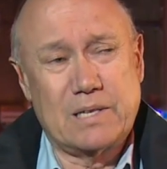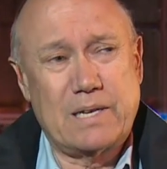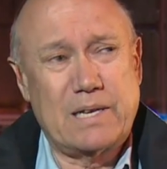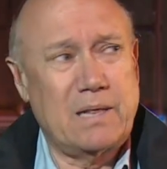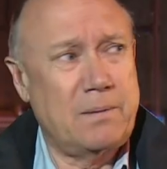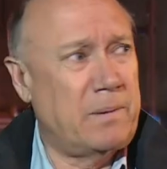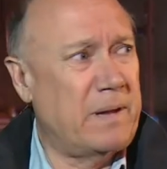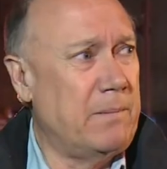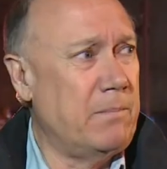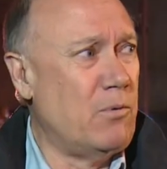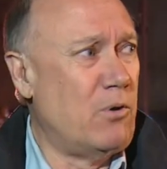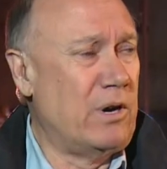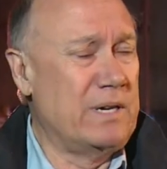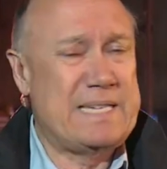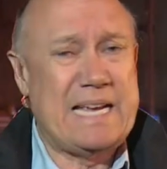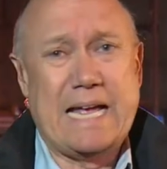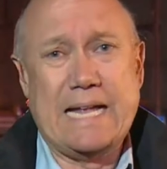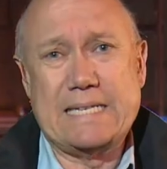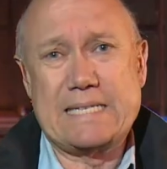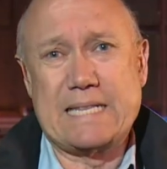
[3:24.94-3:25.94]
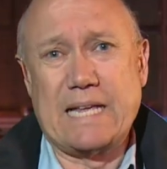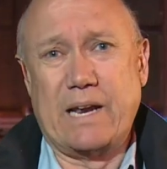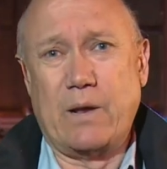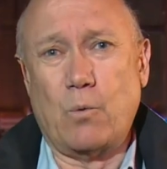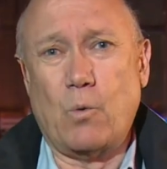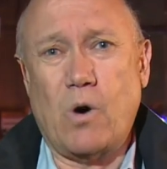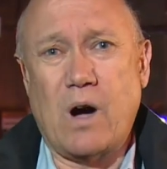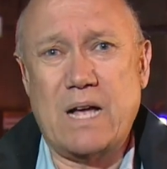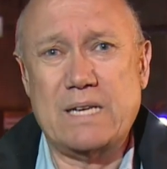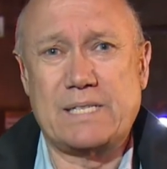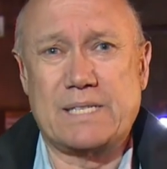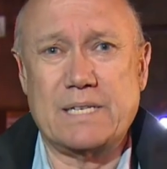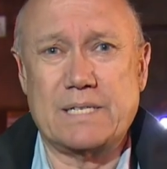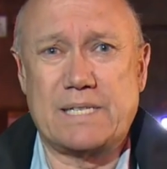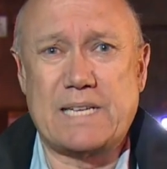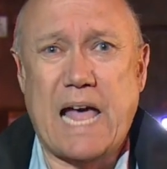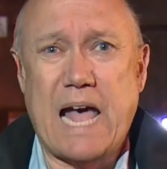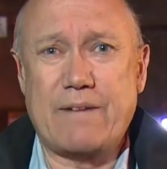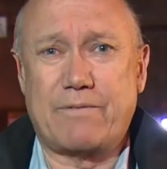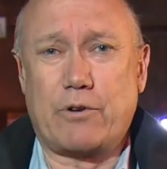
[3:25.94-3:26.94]
a little bit more tense than it was
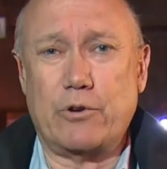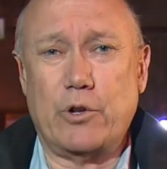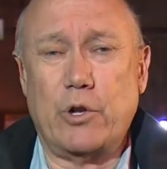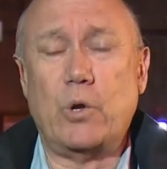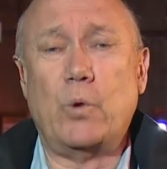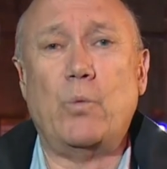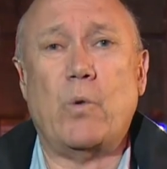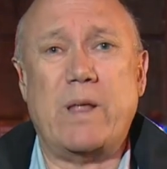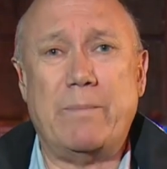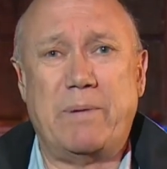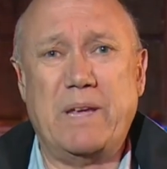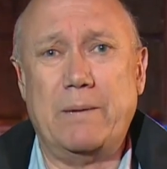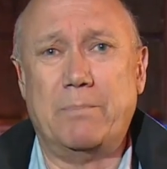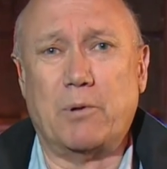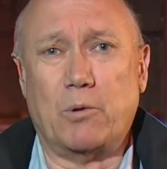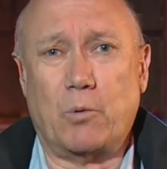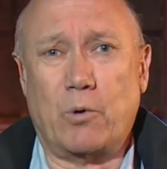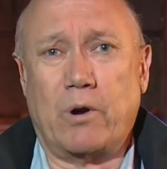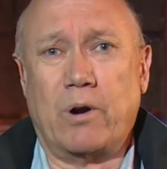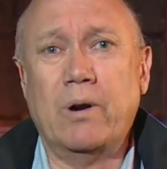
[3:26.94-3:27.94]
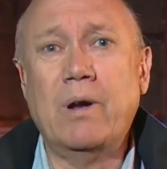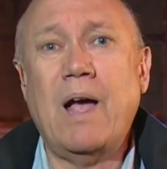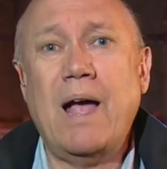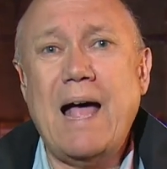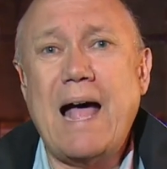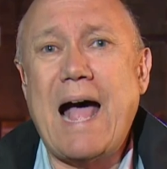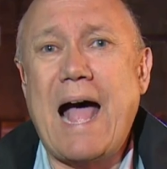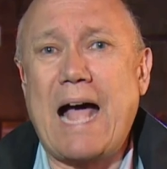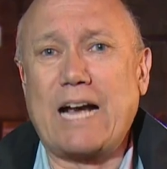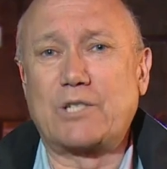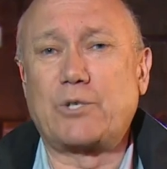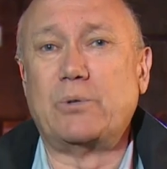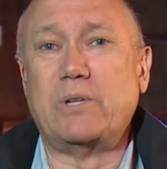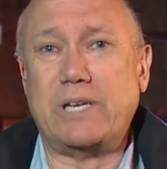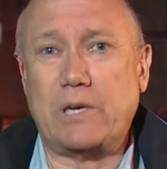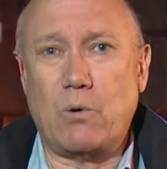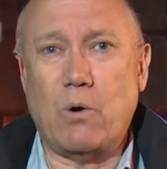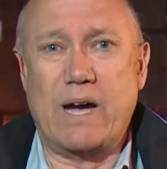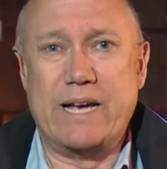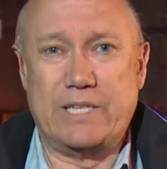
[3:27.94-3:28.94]
this afternoon when people were
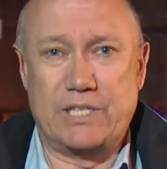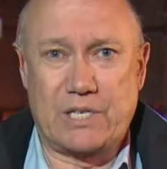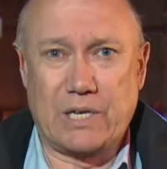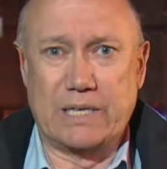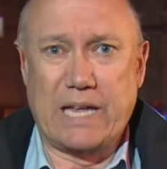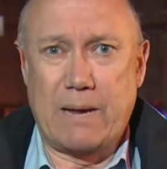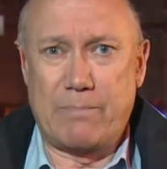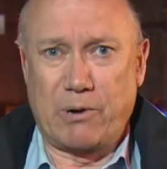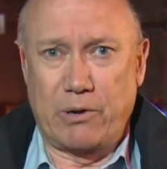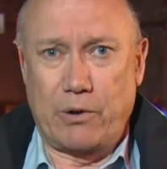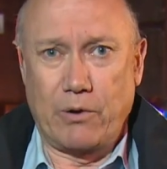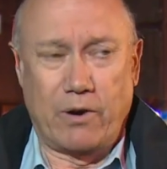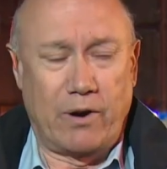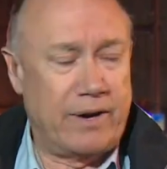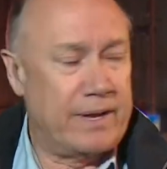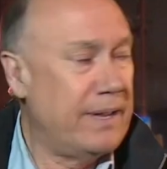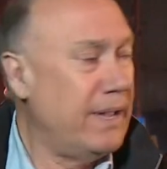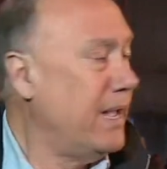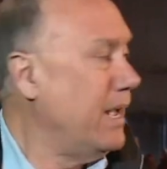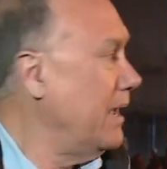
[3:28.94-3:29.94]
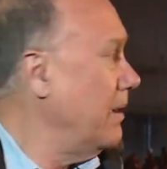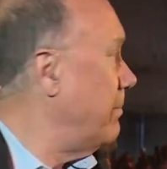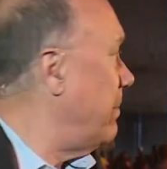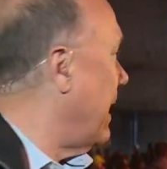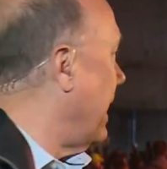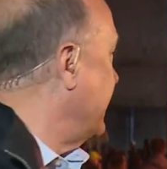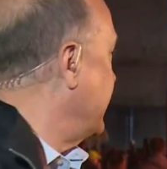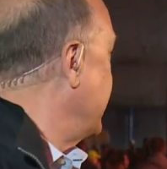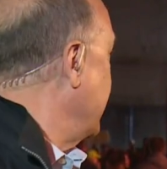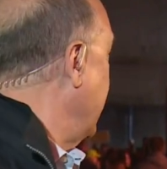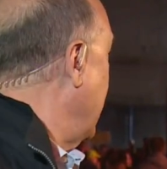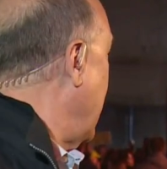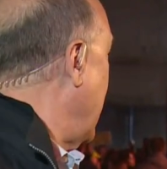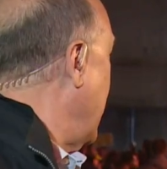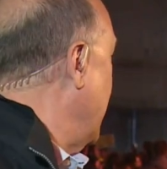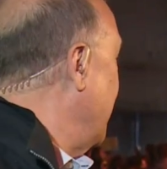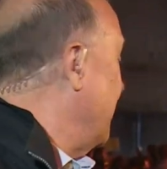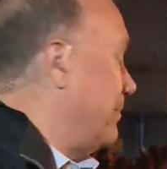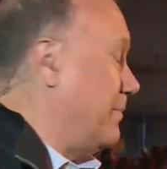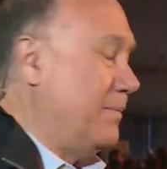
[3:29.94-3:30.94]
actually quite celebratory. But
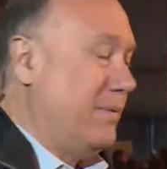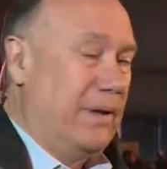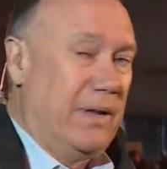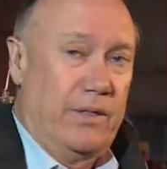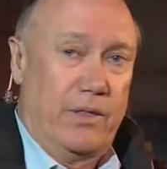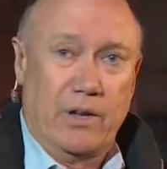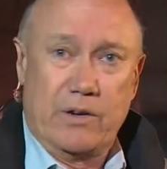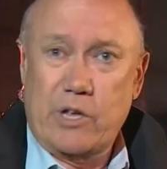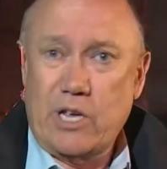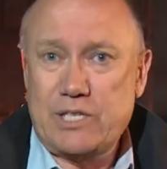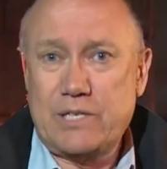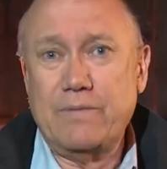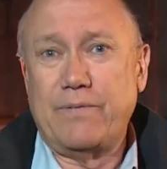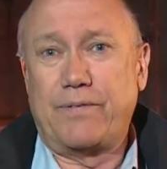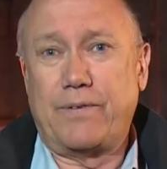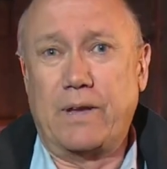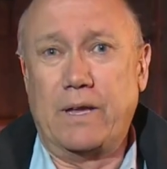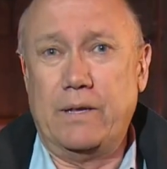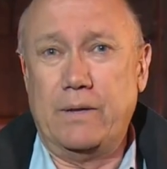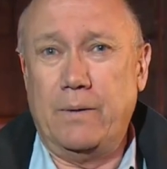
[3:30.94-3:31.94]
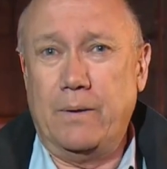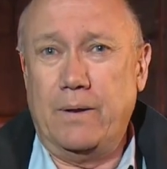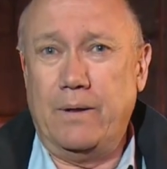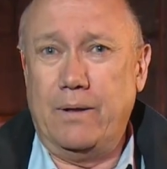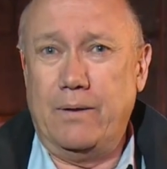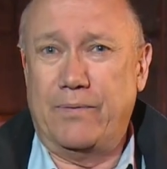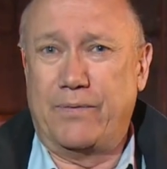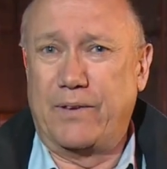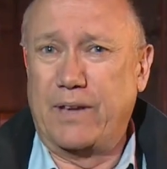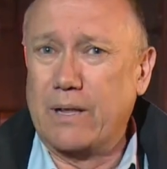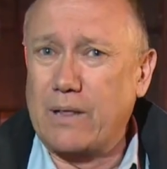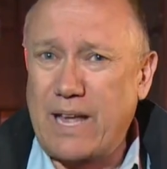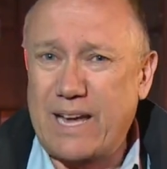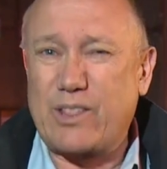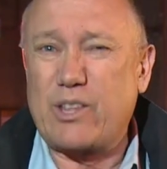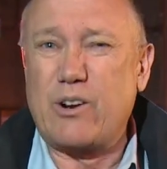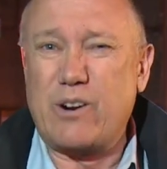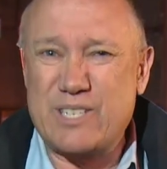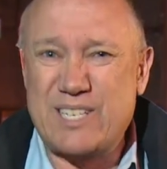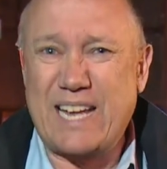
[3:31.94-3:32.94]
uh, there doesn't fe feel
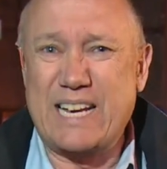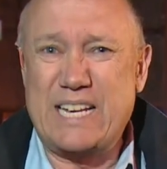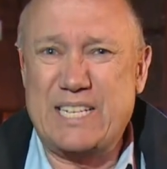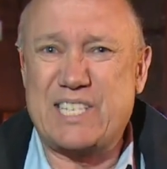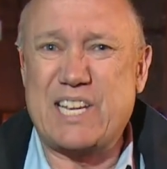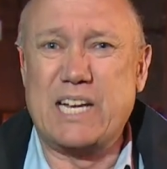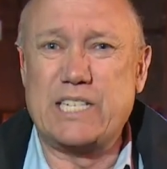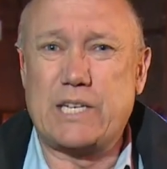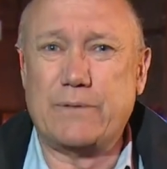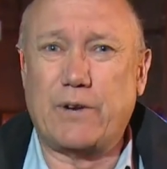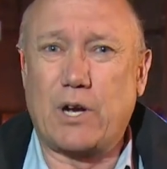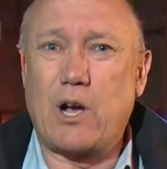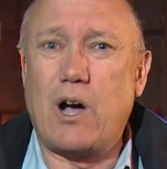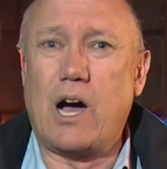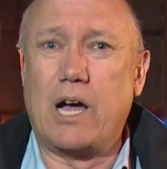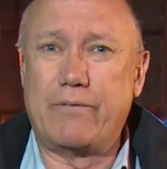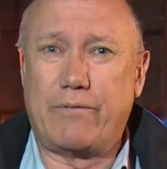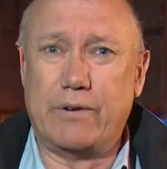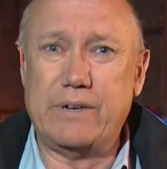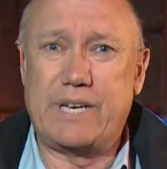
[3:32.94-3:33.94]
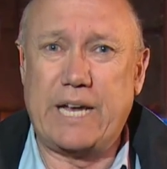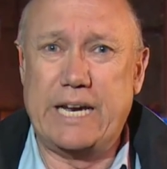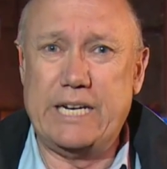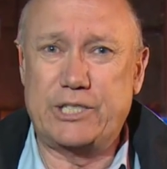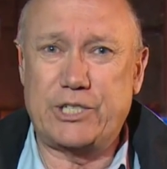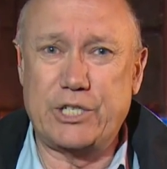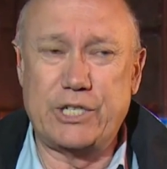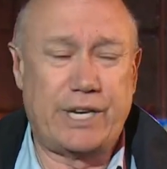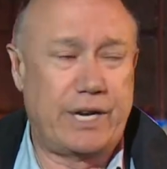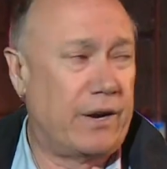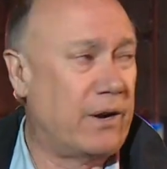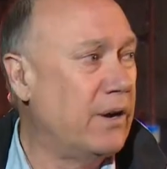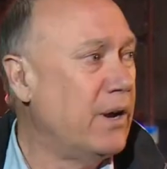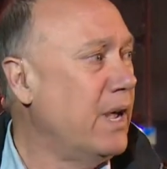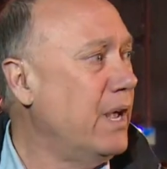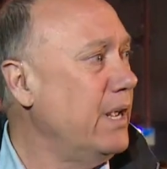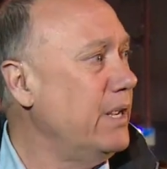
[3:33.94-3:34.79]
like there is any sense of a confrontation here.